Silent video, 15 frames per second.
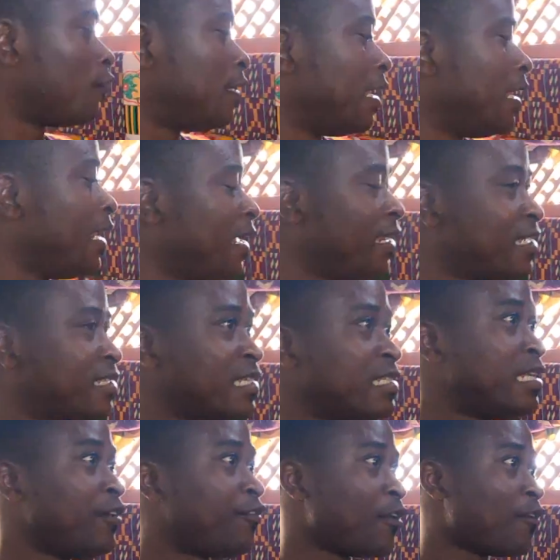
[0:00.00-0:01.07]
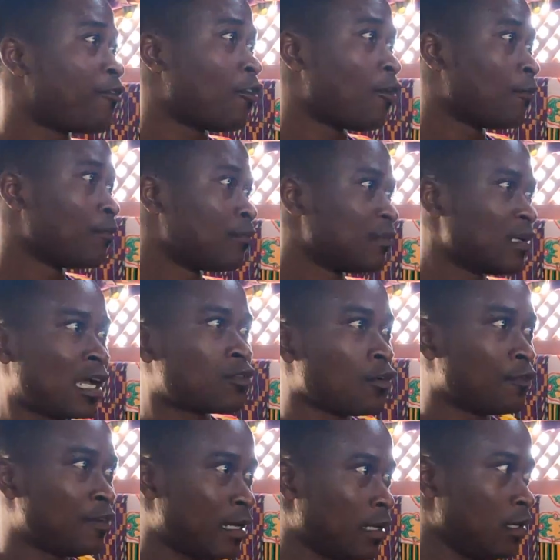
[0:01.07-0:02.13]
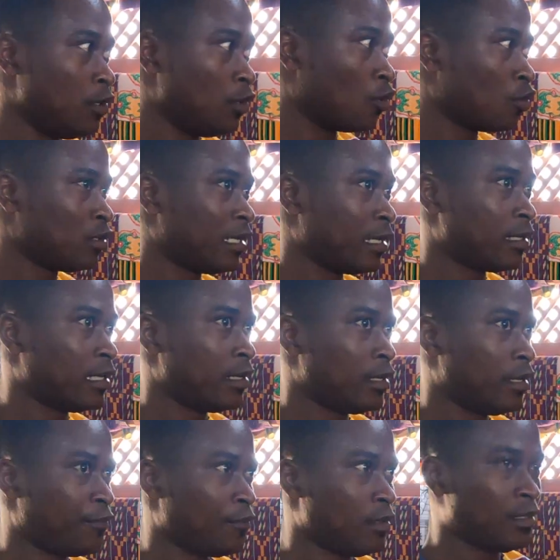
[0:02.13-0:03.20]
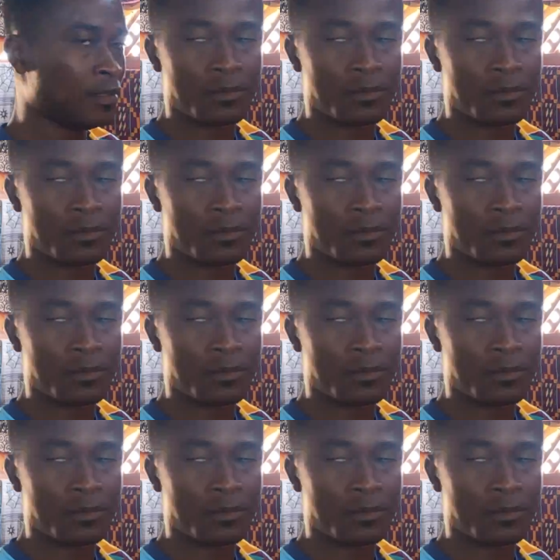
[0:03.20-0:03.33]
of the ladies is different from that of the, you know, the